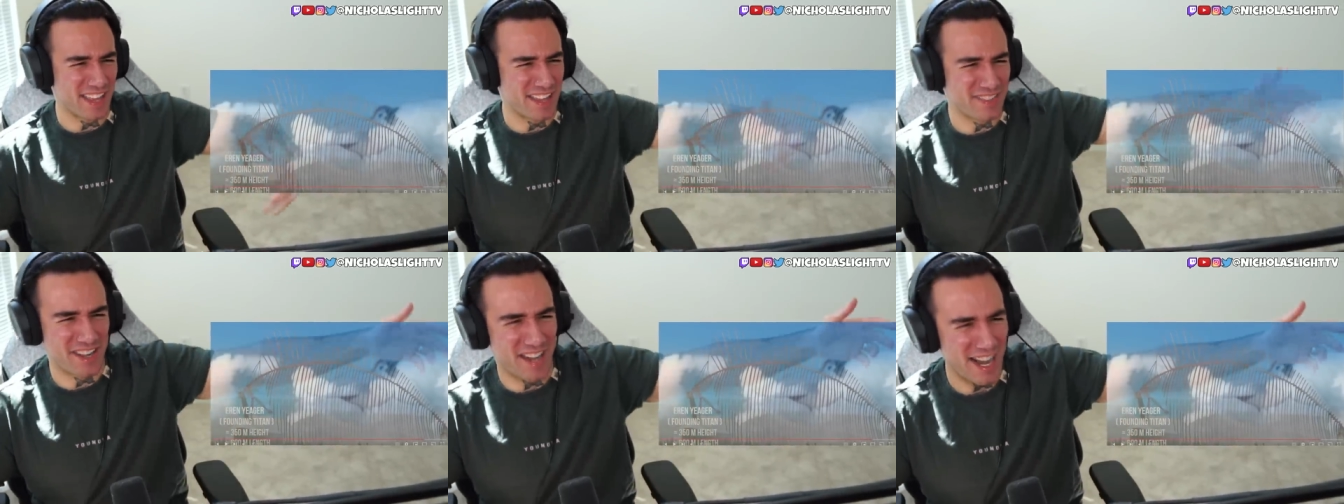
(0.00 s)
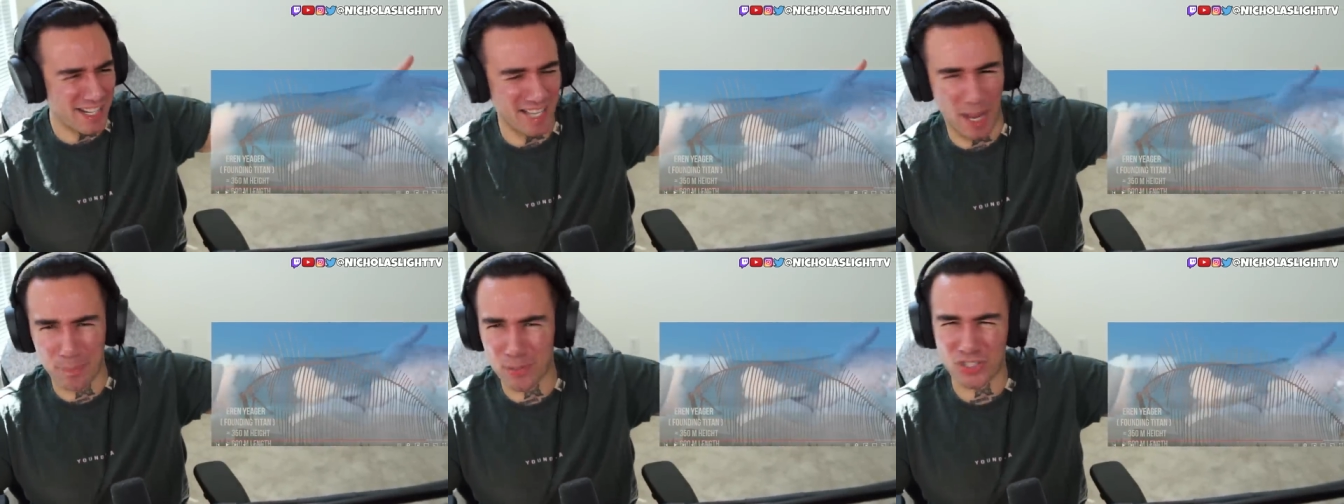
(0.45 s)
in the
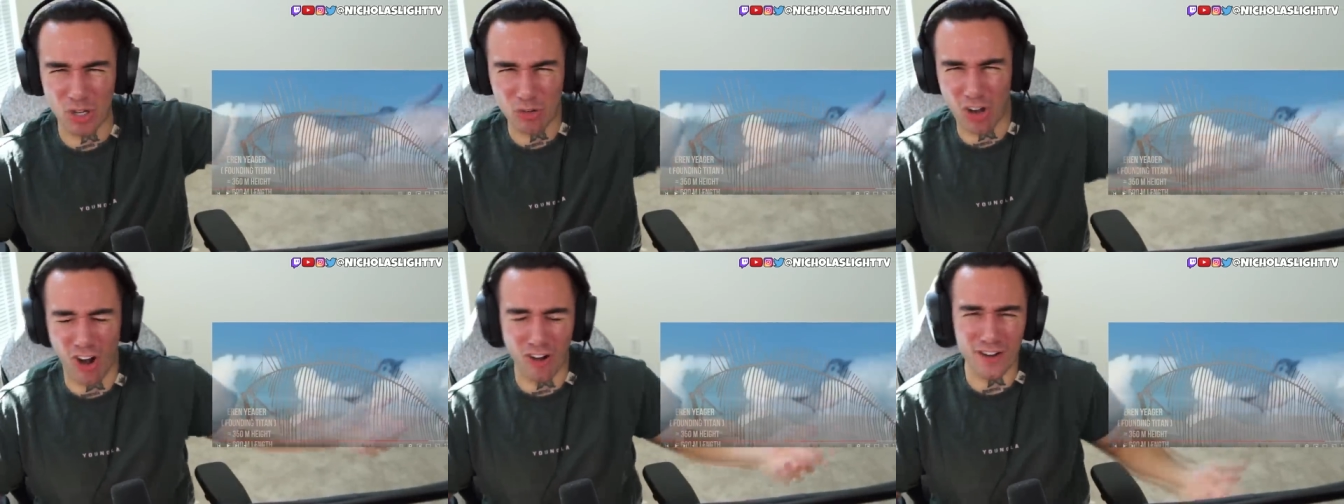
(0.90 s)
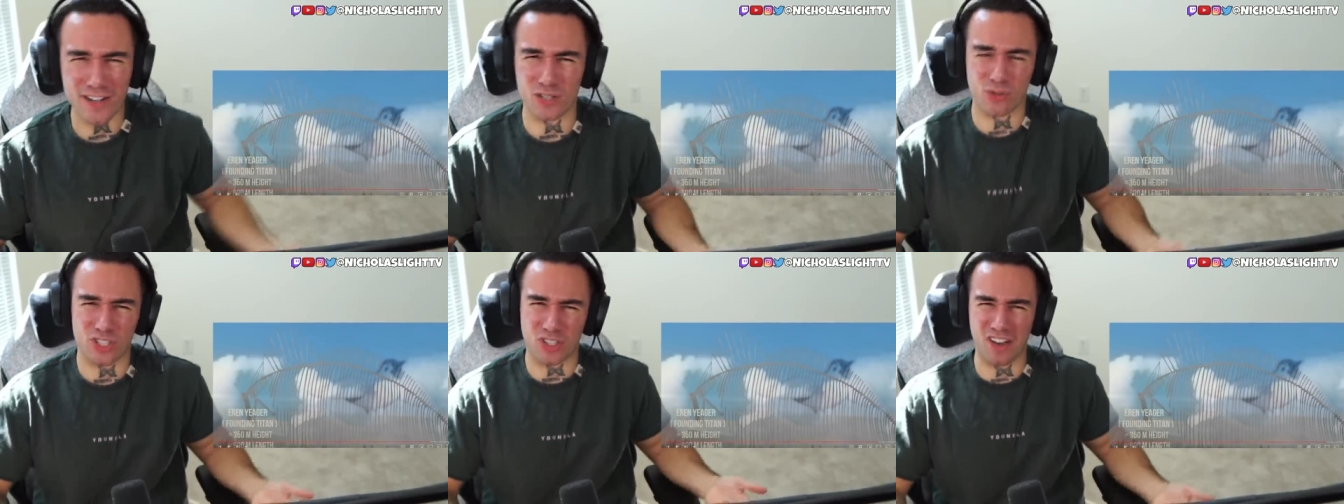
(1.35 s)
next episode art.
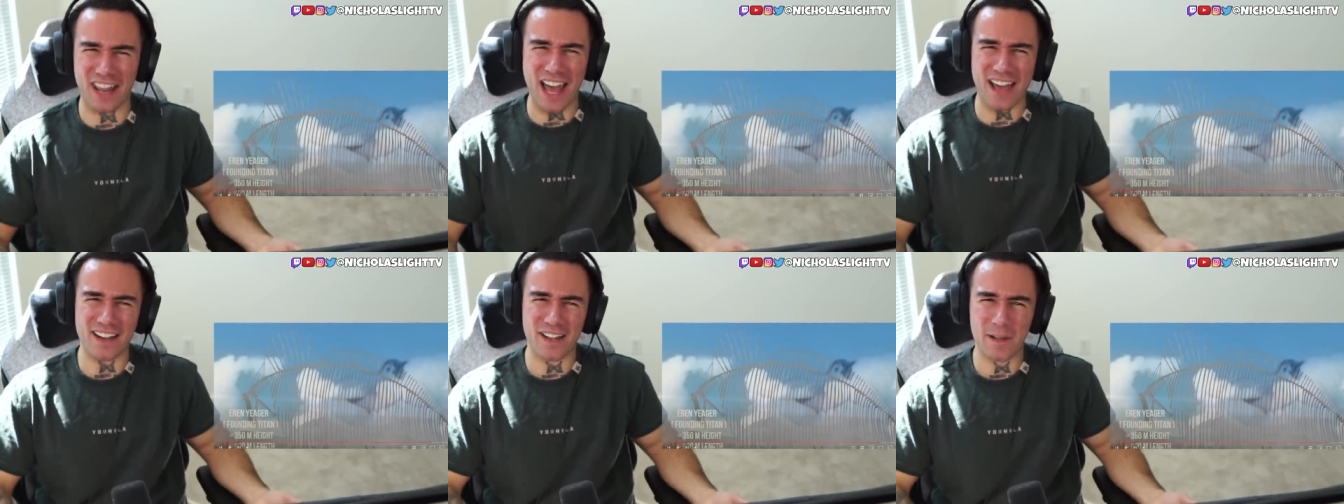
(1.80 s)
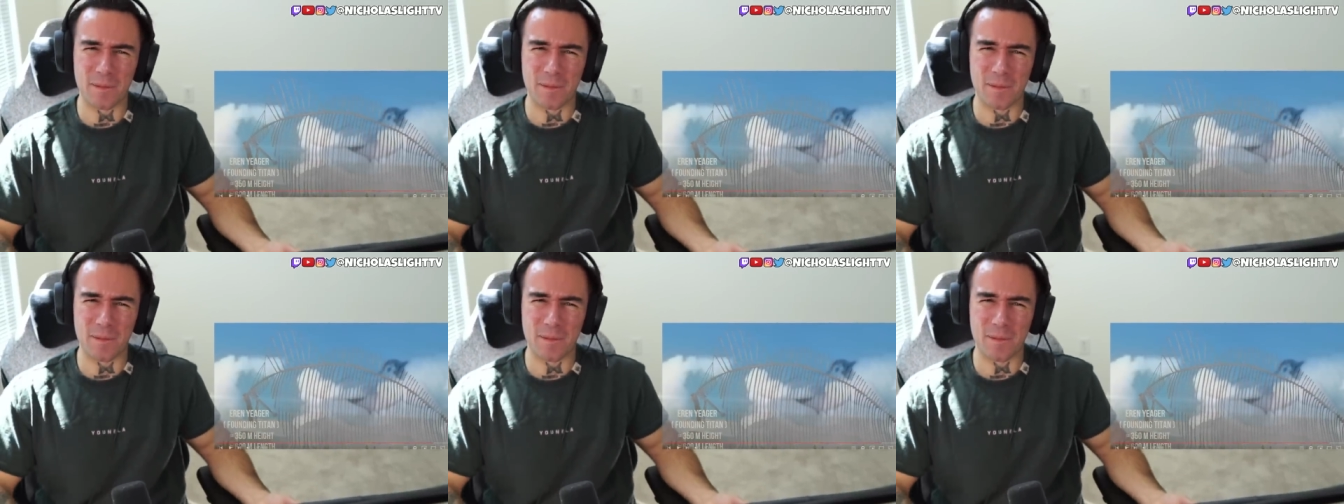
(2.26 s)
You saw that?